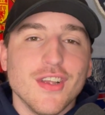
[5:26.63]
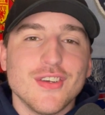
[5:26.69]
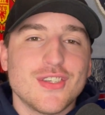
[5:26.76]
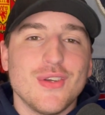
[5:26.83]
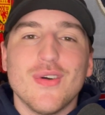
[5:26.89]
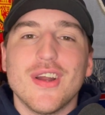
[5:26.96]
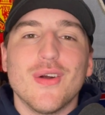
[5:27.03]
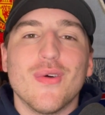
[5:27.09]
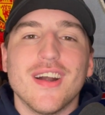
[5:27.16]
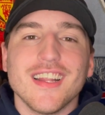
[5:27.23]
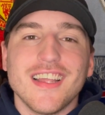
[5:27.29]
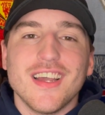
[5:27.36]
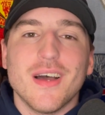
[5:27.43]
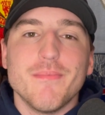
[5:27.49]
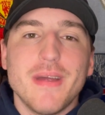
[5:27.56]
those of you unaware,
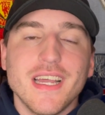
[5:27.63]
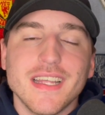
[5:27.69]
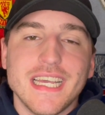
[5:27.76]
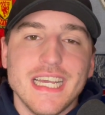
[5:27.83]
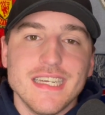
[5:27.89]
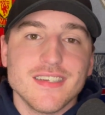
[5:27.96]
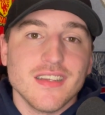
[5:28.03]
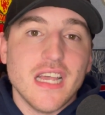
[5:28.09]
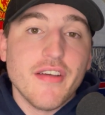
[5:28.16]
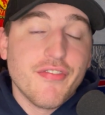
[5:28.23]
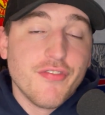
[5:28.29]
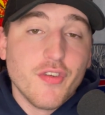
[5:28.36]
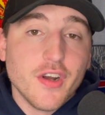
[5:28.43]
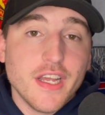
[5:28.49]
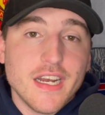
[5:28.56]
Leon Bailey is
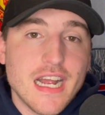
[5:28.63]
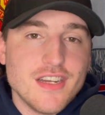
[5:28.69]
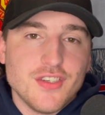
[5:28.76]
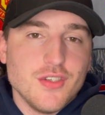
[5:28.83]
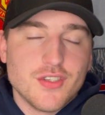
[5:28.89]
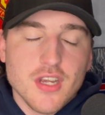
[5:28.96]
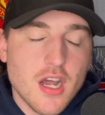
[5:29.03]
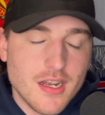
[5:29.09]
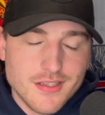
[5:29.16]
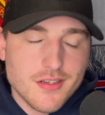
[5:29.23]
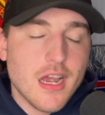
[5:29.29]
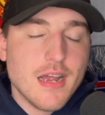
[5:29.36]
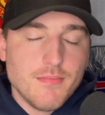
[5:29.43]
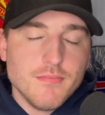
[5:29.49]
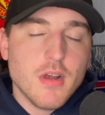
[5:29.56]
left-footed, as you saw.
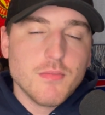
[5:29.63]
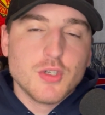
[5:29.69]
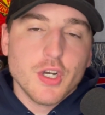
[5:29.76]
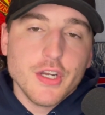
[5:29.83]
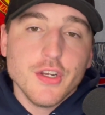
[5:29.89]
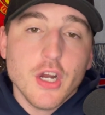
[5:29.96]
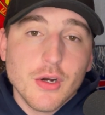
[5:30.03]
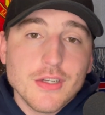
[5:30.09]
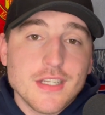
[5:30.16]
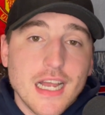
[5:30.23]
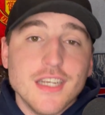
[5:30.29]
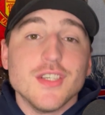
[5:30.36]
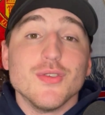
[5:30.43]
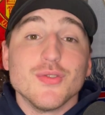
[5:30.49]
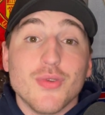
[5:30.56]
I'm sure you noticed
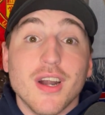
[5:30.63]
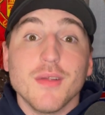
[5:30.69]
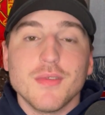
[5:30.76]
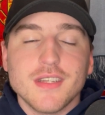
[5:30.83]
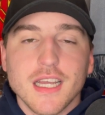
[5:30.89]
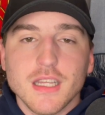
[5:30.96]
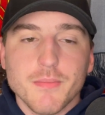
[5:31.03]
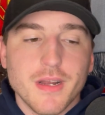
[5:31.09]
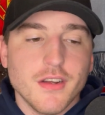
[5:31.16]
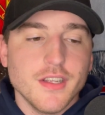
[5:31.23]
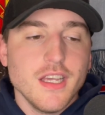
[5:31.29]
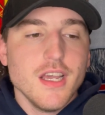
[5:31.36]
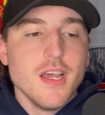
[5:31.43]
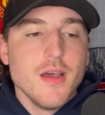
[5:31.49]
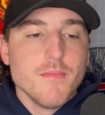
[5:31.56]
as he was running up to take the penalty.
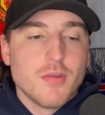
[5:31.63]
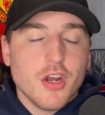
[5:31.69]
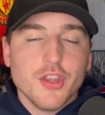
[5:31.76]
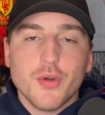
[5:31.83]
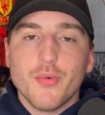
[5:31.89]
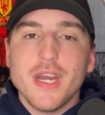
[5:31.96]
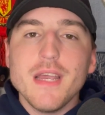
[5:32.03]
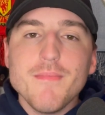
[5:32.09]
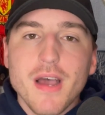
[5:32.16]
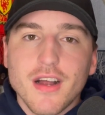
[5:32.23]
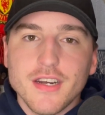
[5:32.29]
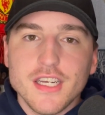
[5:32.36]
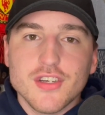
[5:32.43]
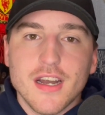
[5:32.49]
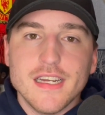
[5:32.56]
But on the rebound,
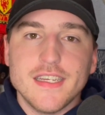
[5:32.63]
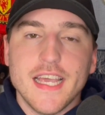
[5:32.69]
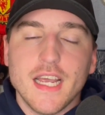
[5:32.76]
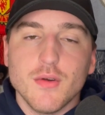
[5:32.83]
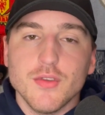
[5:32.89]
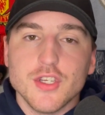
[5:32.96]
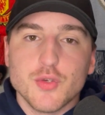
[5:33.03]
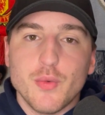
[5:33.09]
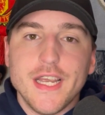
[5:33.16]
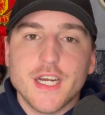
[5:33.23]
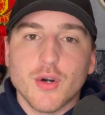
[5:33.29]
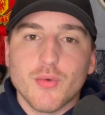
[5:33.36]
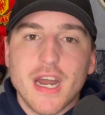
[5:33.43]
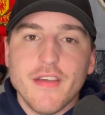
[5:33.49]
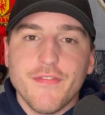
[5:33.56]
he tried to take it with his weaker
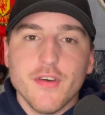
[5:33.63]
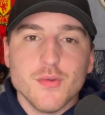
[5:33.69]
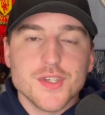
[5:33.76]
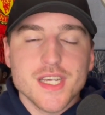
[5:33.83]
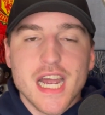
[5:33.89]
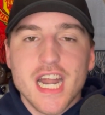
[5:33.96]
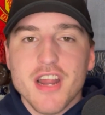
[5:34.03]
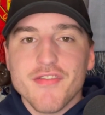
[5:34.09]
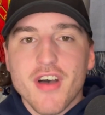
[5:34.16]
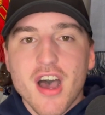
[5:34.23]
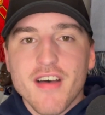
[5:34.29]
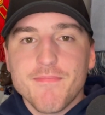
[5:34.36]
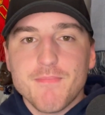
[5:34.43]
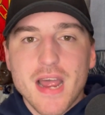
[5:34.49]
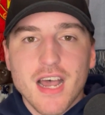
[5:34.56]
right foot, was kind of
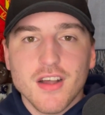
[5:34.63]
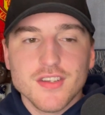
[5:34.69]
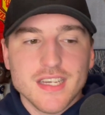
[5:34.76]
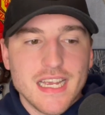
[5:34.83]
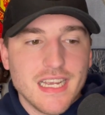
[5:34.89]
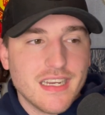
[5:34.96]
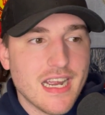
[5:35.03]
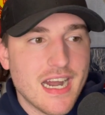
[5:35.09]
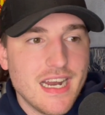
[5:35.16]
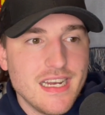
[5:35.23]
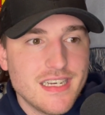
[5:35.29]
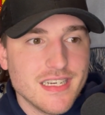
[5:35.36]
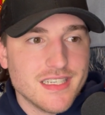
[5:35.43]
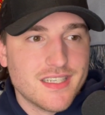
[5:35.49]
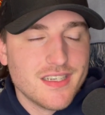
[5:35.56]
off balance, and kind of
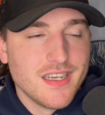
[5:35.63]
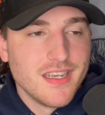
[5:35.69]
just